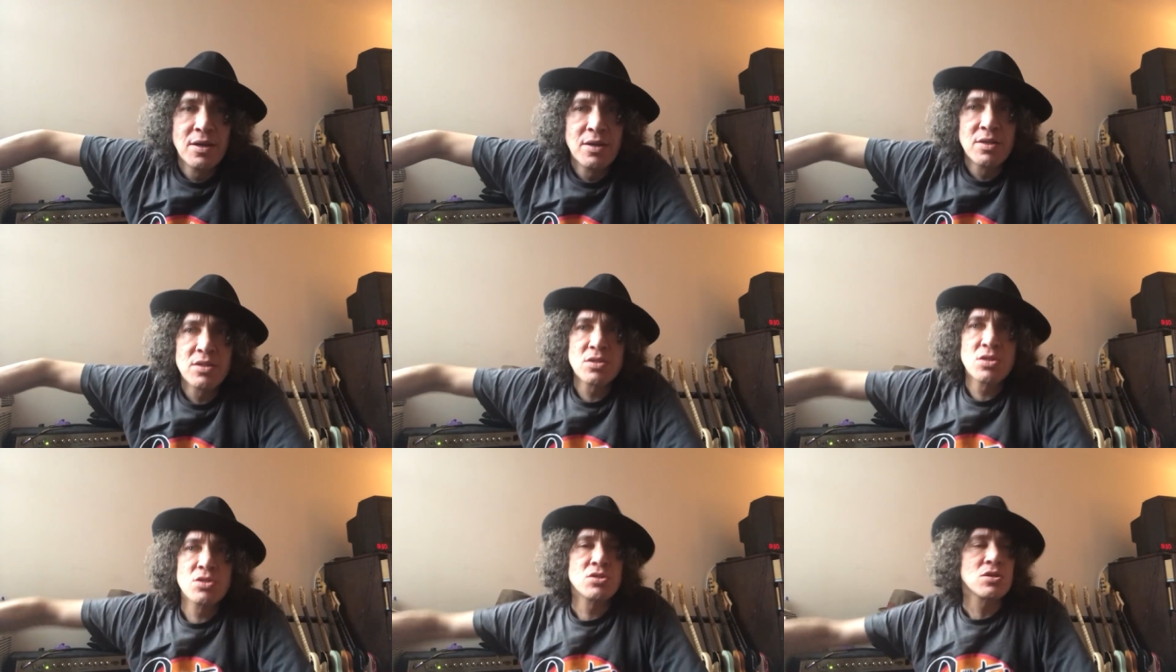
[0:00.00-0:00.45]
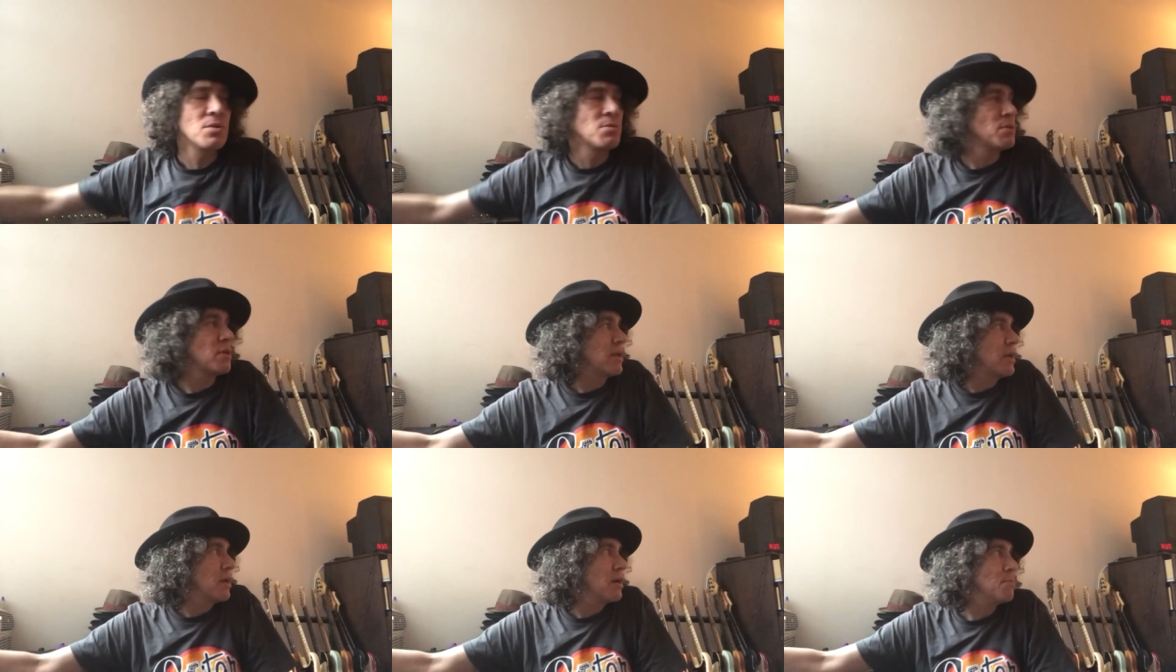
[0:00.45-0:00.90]
This is
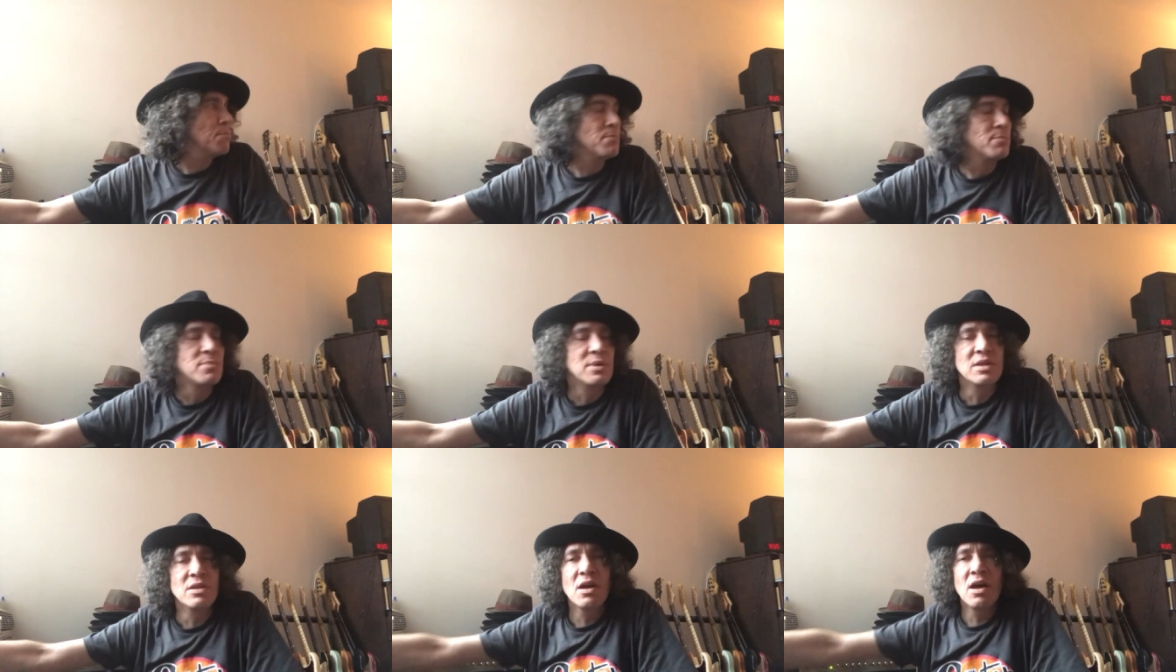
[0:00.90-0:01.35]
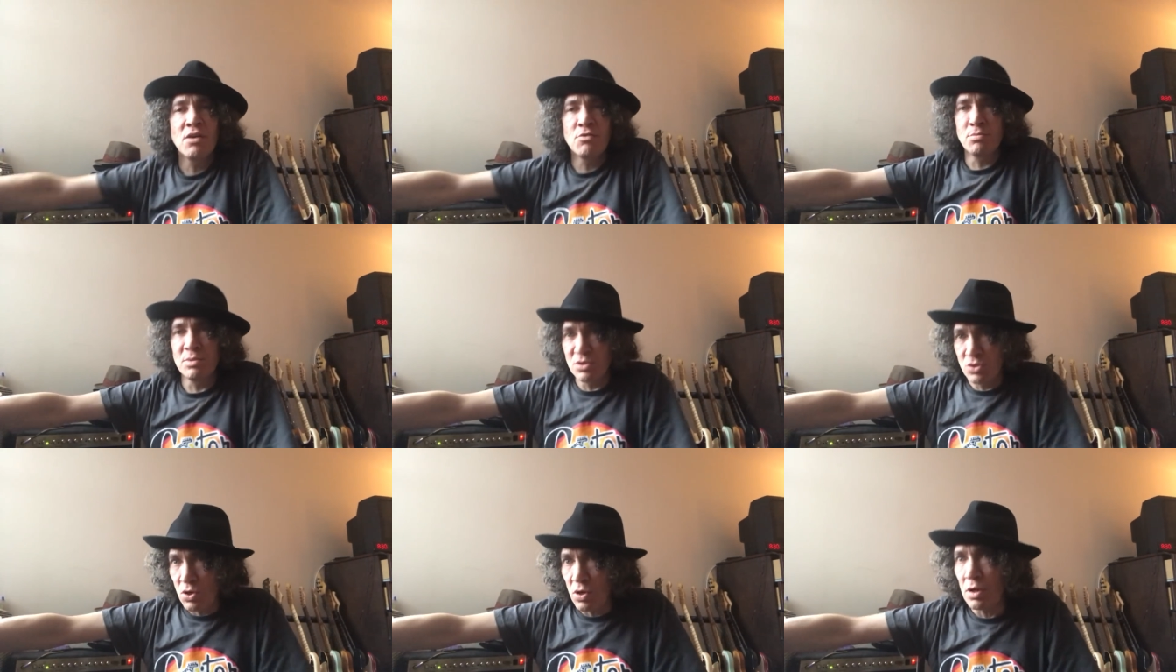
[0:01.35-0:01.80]
something I've
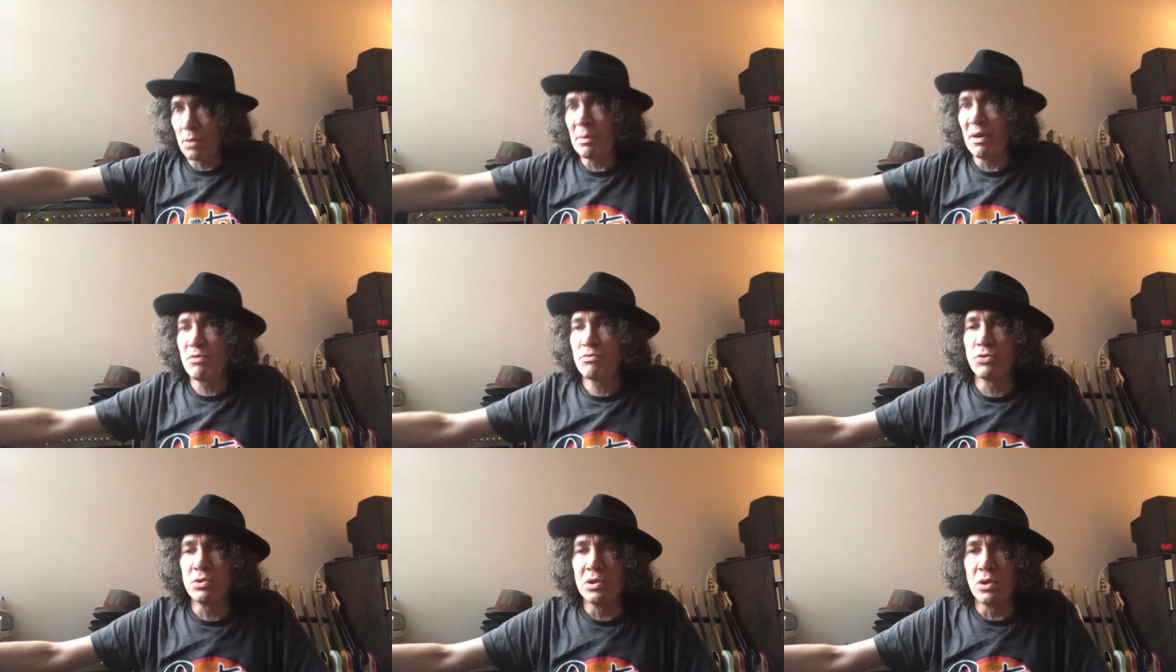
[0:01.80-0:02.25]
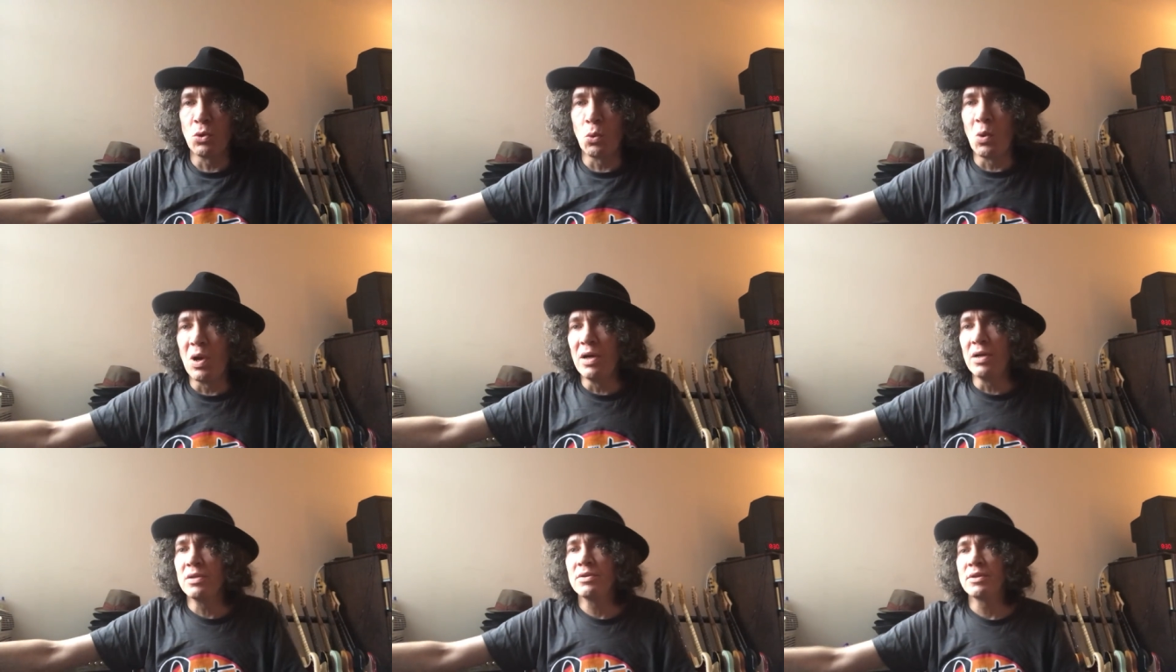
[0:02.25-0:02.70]
been talking about for a little
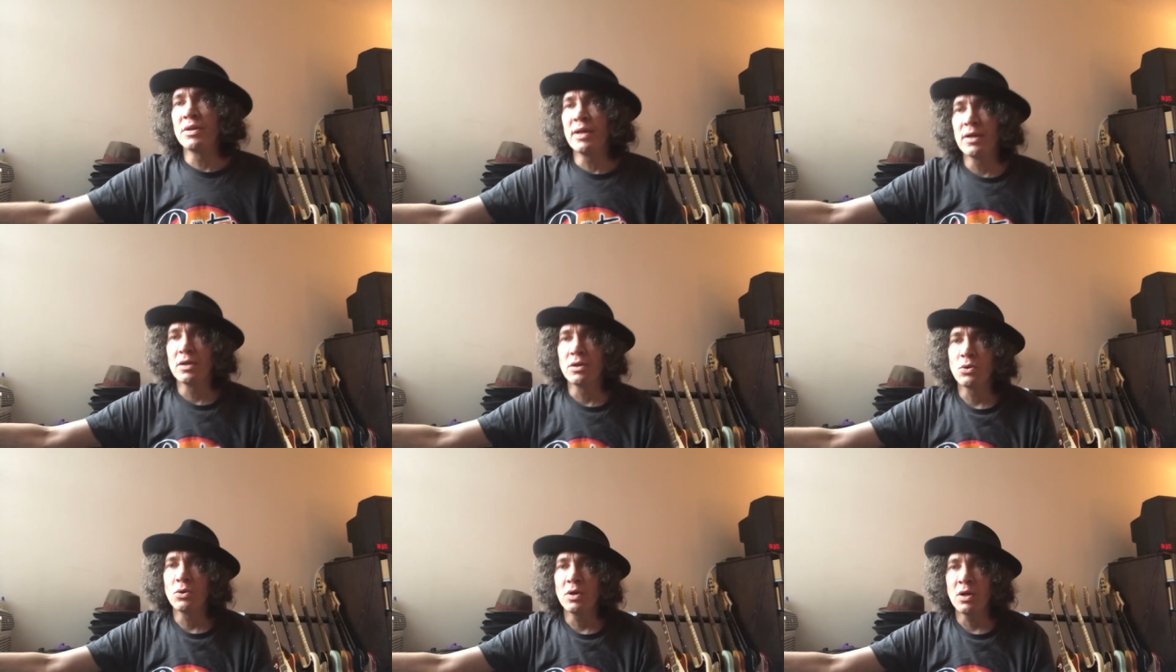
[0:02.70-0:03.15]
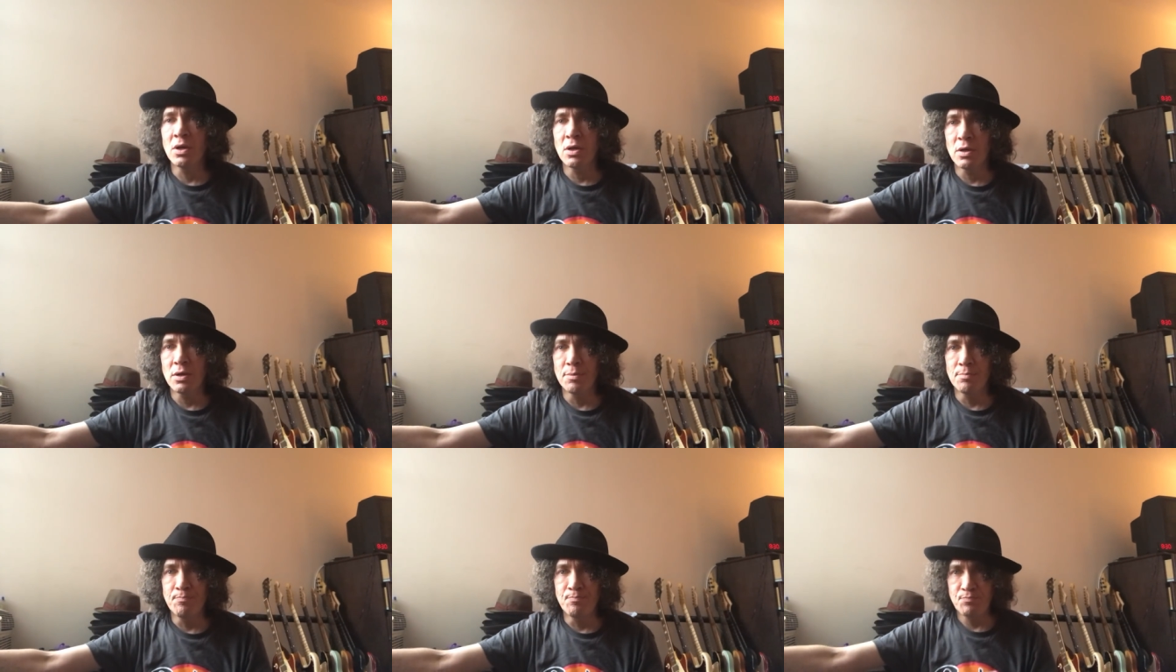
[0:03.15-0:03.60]
while. Now,
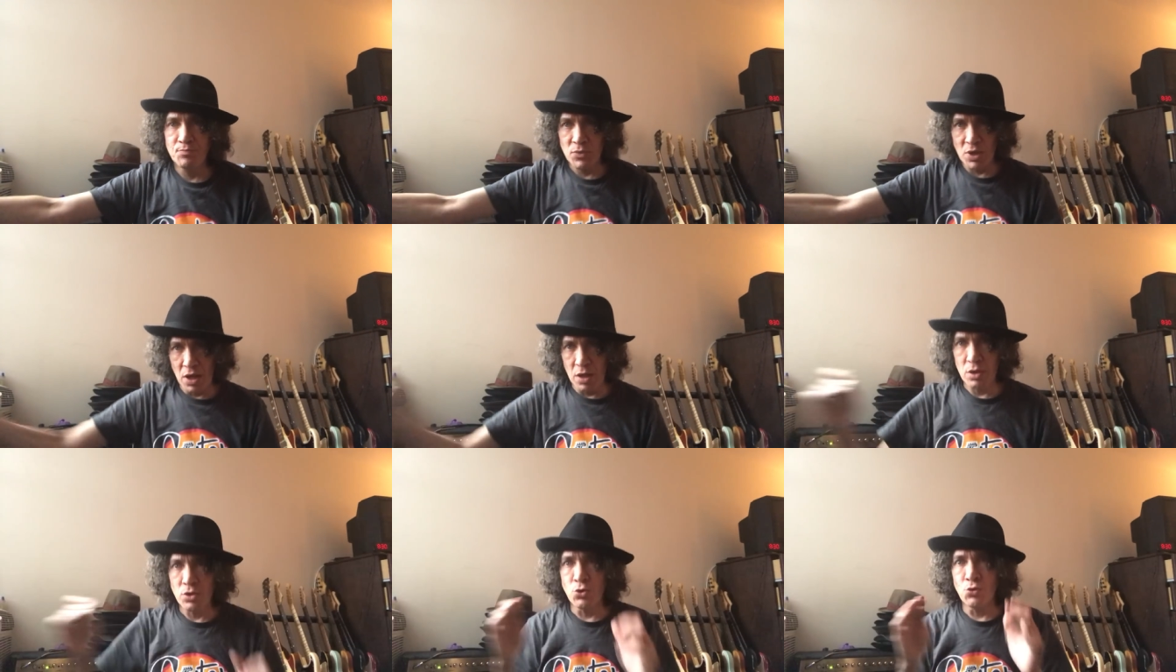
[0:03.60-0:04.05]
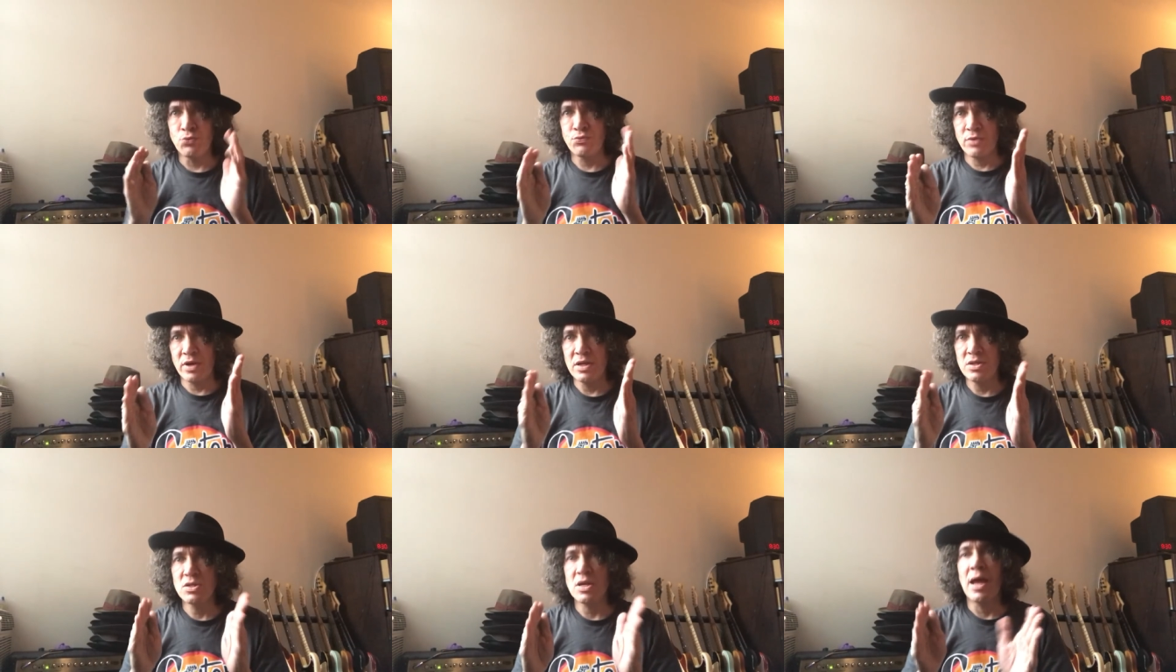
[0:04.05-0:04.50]
your
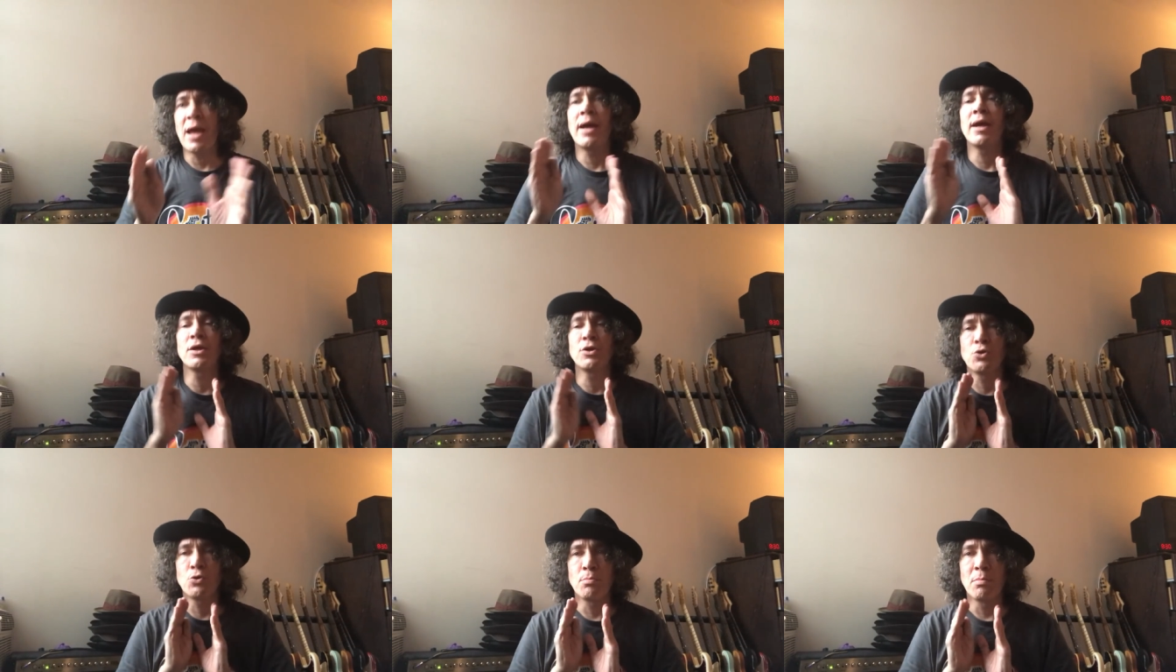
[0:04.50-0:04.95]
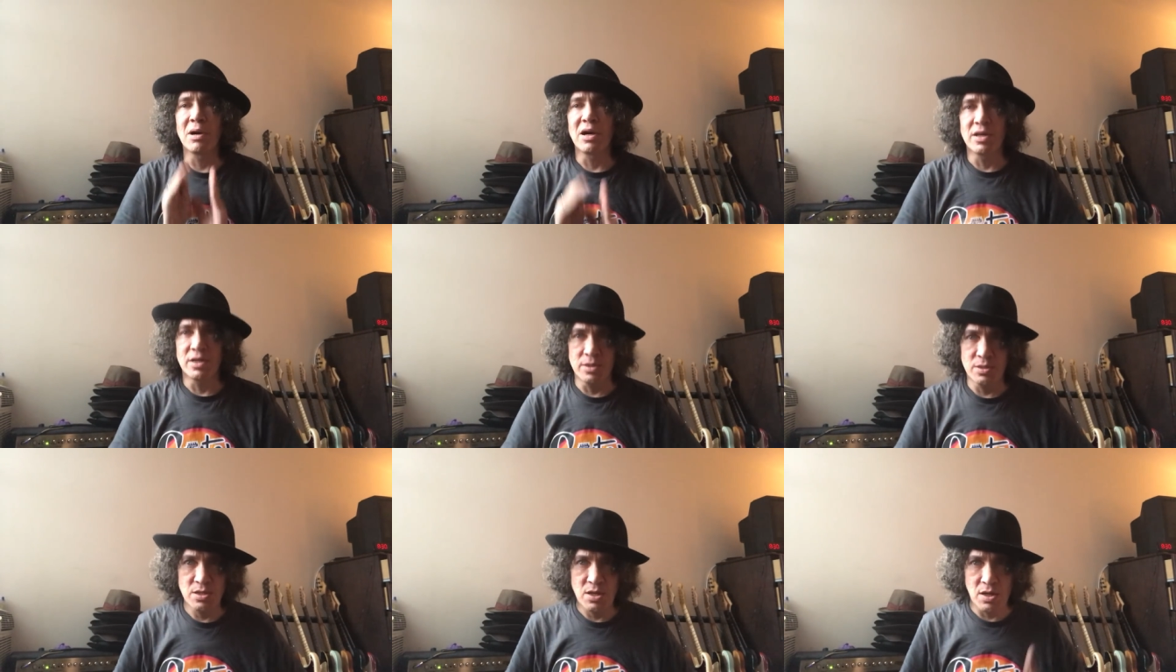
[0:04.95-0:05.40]
face and your
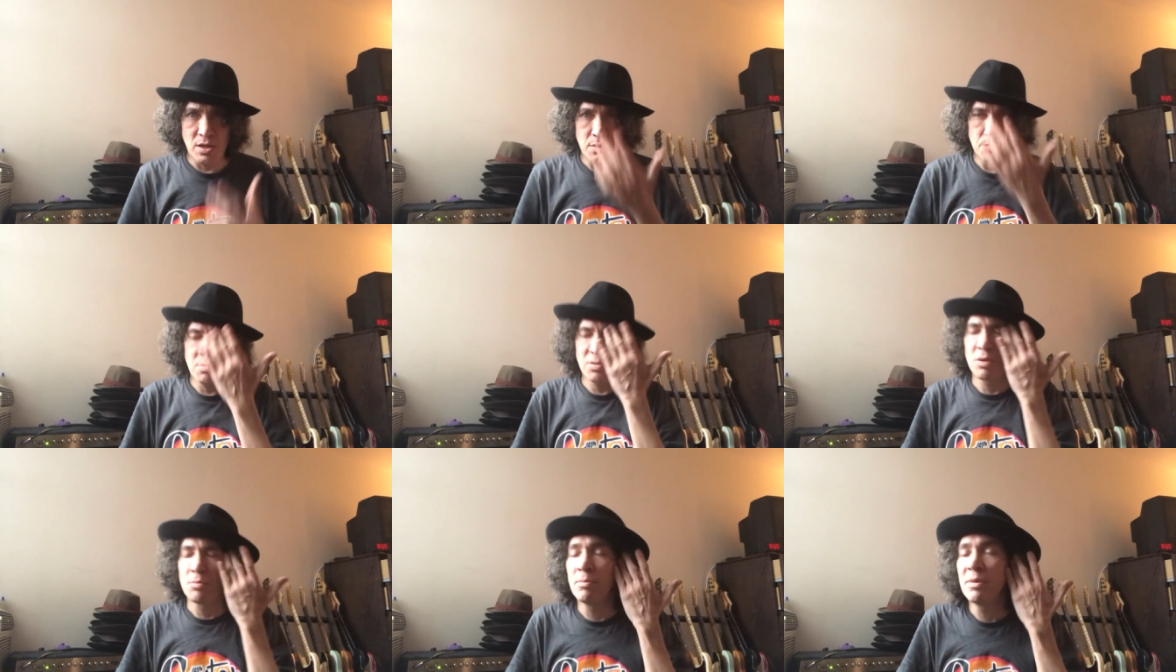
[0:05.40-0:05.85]
body type.